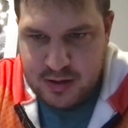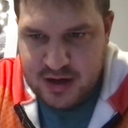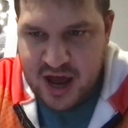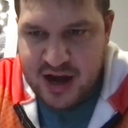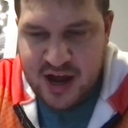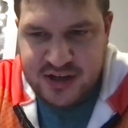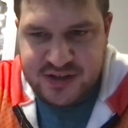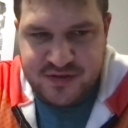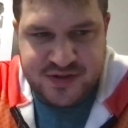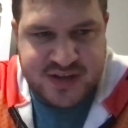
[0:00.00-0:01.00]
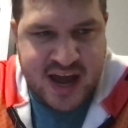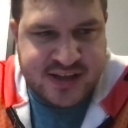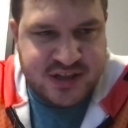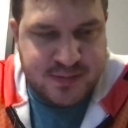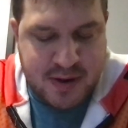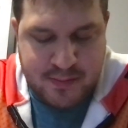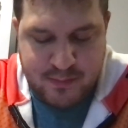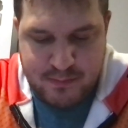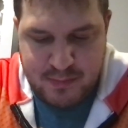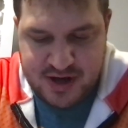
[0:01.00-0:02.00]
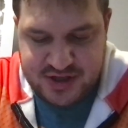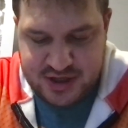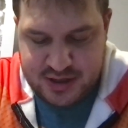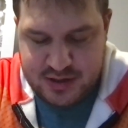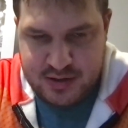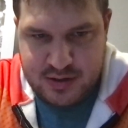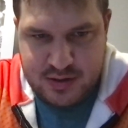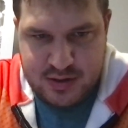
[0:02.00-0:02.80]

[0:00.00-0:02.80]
Not much of stats to mention,